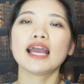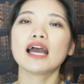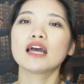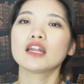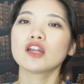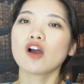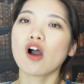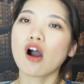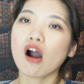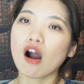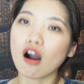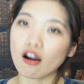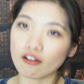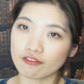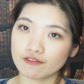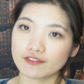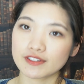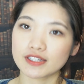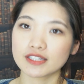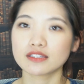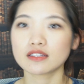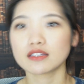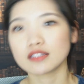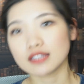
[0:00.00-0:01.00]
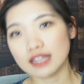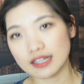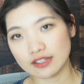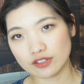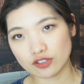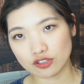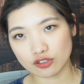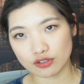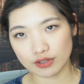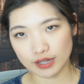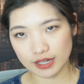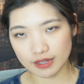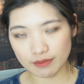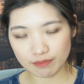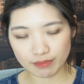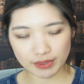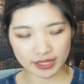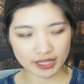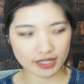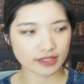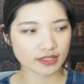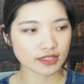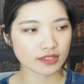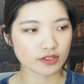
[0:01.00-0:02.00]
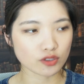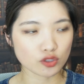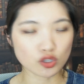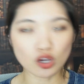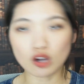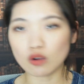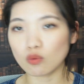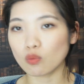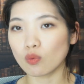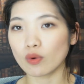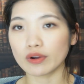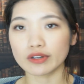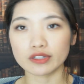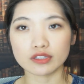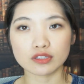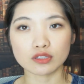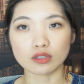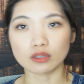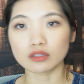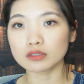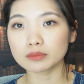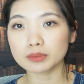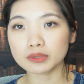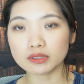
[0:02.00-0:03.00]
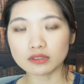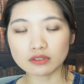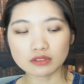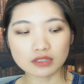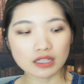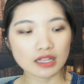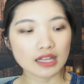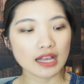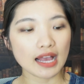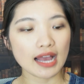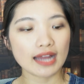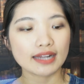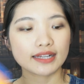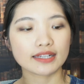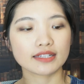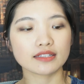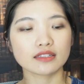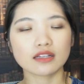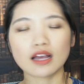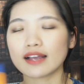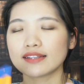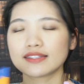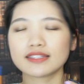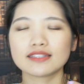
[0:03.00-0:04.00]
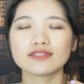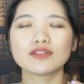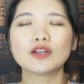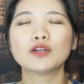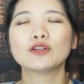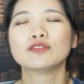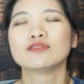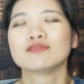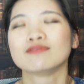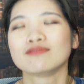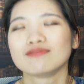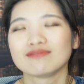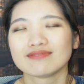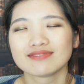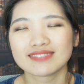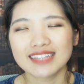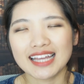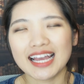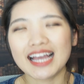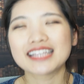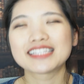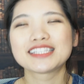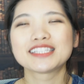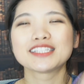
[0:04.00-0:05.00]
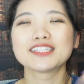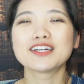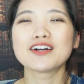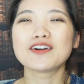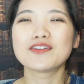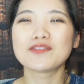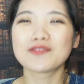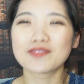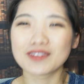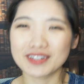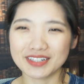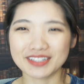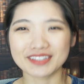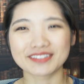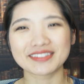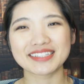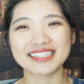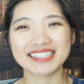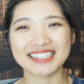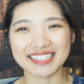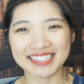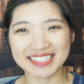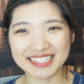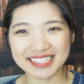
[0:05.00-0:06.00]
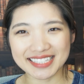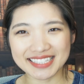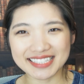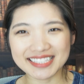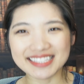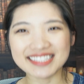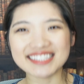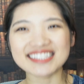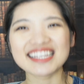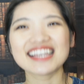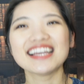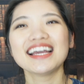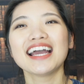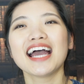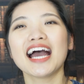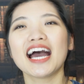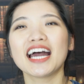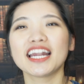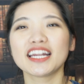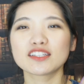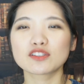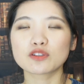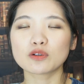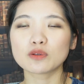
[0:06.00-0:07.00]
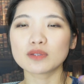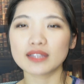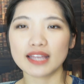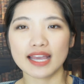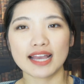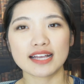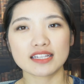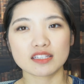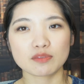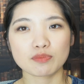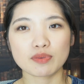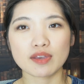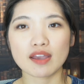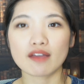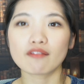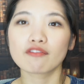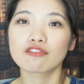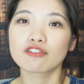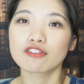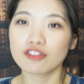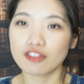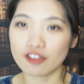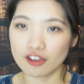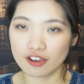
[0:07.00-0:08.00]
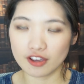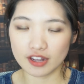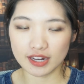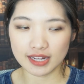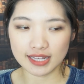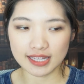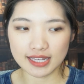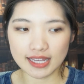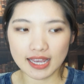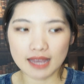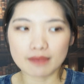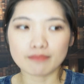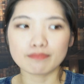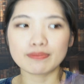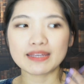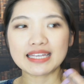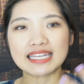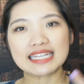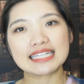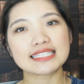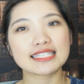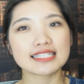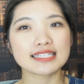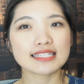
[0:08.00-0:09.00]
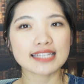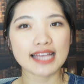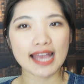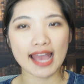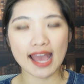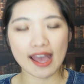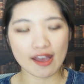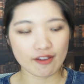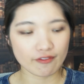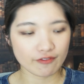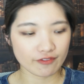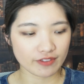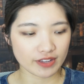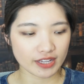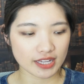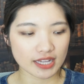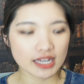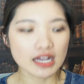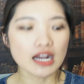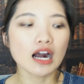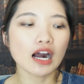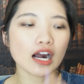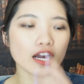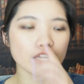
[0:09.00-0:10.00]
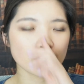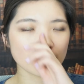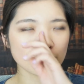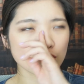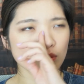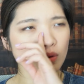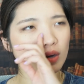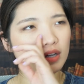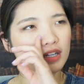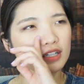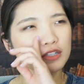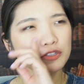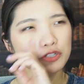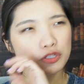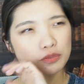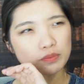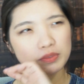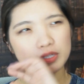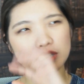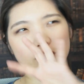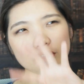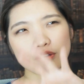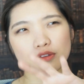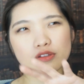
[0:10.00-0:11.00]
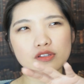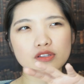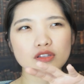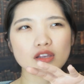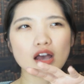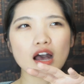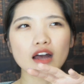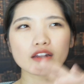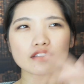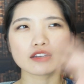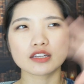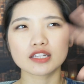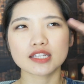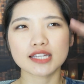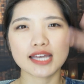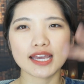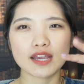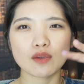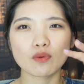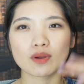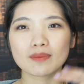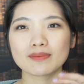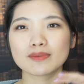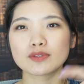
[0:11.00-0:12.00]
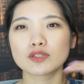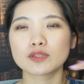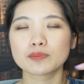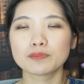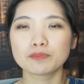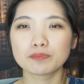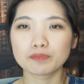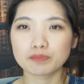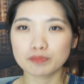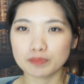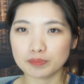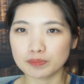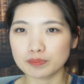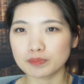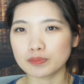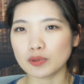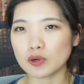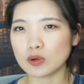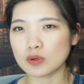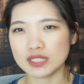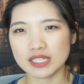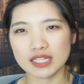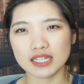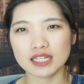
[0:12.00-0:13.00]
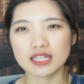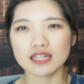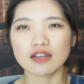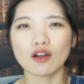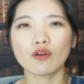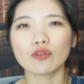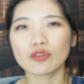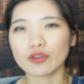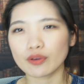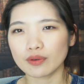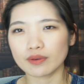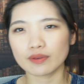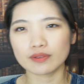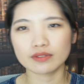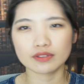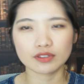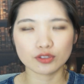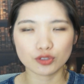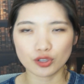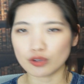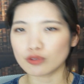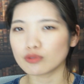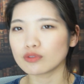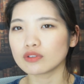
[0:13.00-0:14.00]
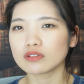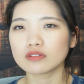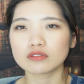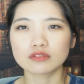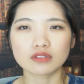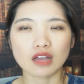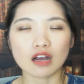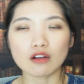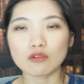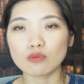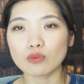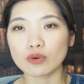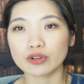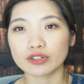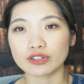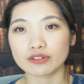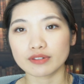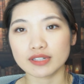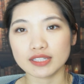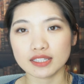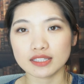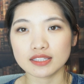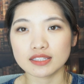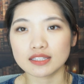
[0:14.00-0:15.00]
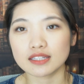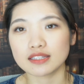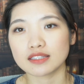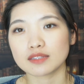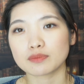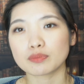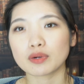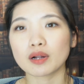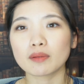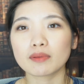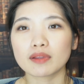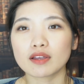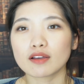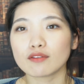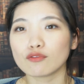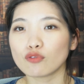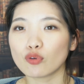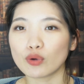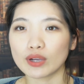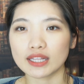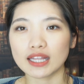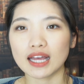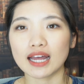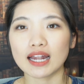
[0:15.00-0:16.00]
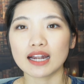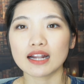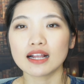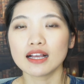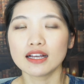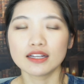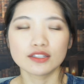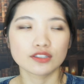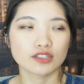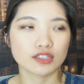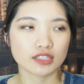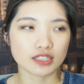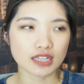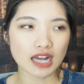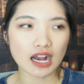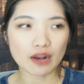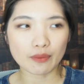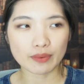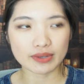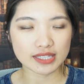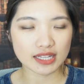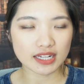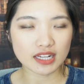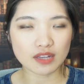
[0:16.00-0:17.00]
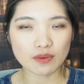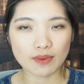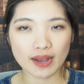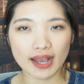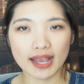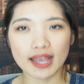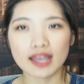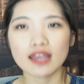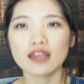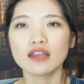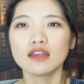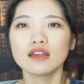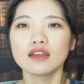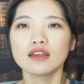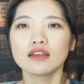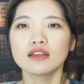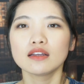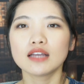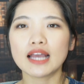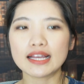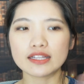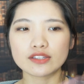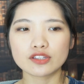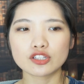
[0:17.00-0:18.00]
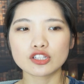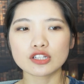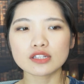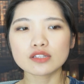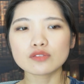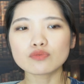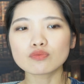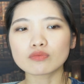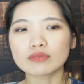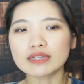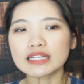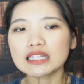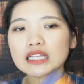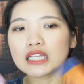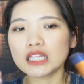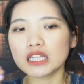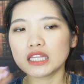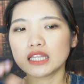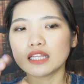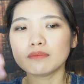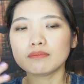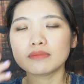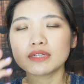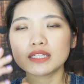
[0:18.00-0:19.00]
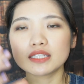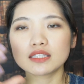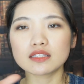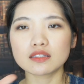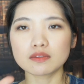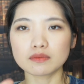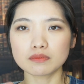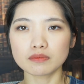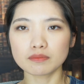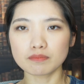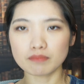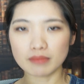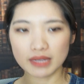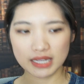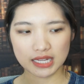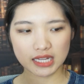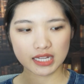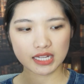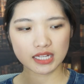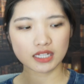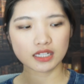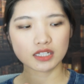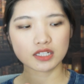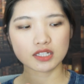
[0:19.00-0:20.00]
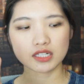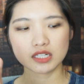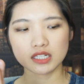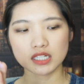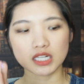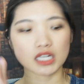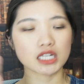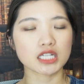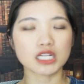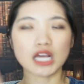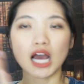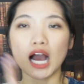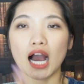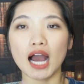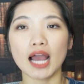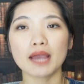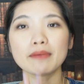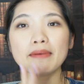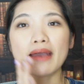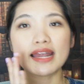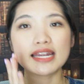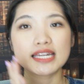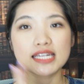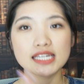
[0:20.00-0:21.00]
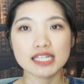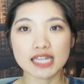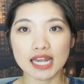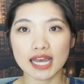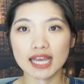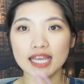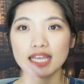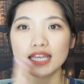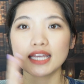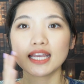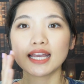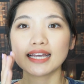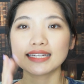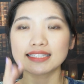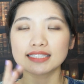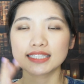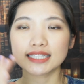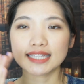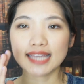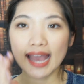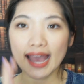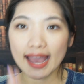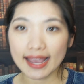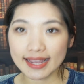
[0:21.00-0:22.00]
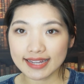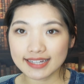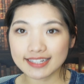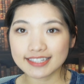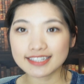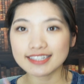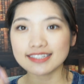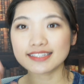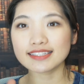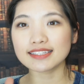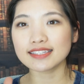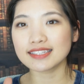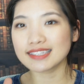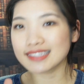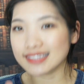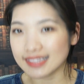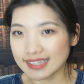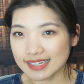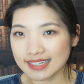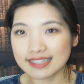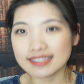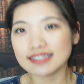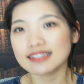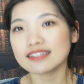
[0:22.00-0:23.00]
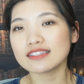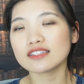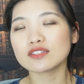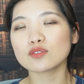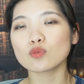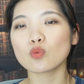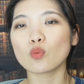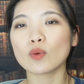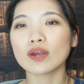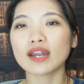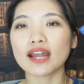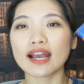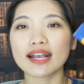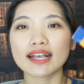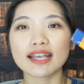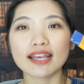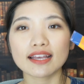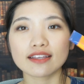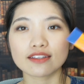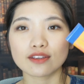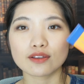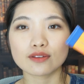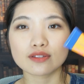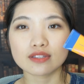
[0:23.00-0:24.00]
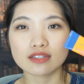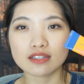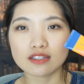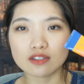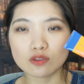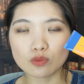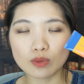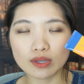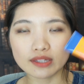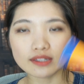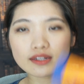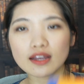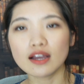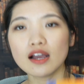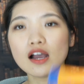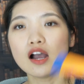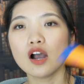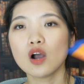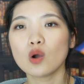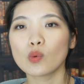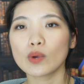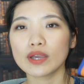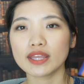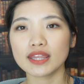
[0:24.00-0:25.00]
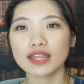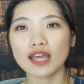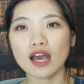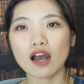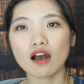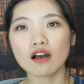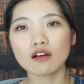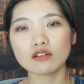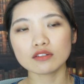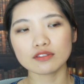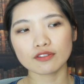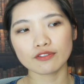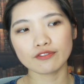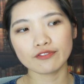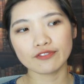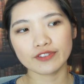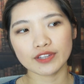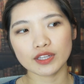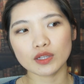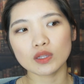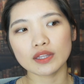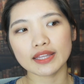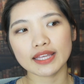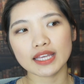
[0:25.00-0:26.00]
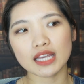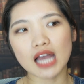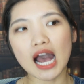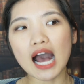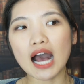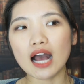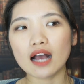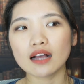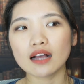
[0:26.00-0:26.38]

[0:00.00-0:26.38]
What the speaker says: an office sunscreen because it's not water soluble, and it's not water resistant, and it's only SPF 30, and because it's heavy, I don't want it to be used on the day when I'm sporty, although, you know, non-water resistance, probably avoid that to start with anyway. It just really limits me the time and day and occasions, seasons when I can use this one without feeling